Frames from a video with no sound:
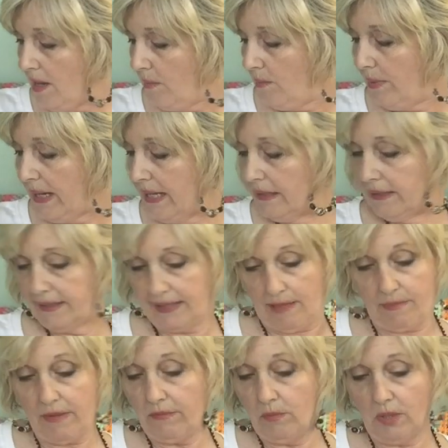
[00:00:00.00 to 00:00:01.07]
but some
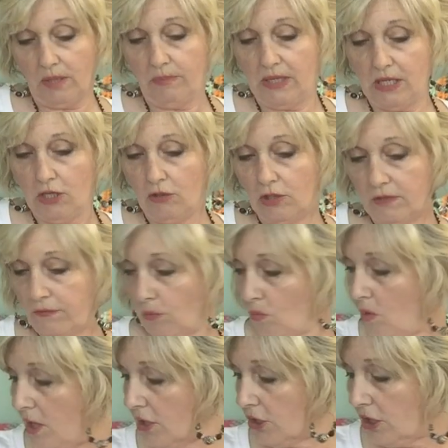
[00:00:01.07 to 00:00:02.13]
of them could be used for
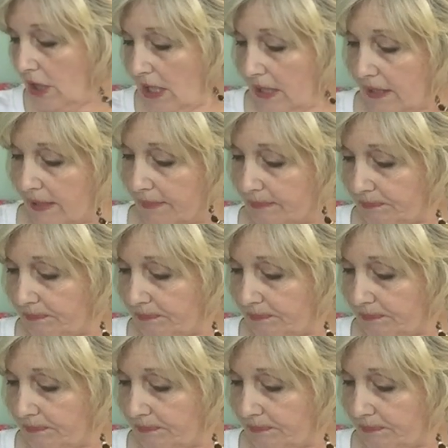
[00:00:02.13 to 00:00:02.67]
washcloths.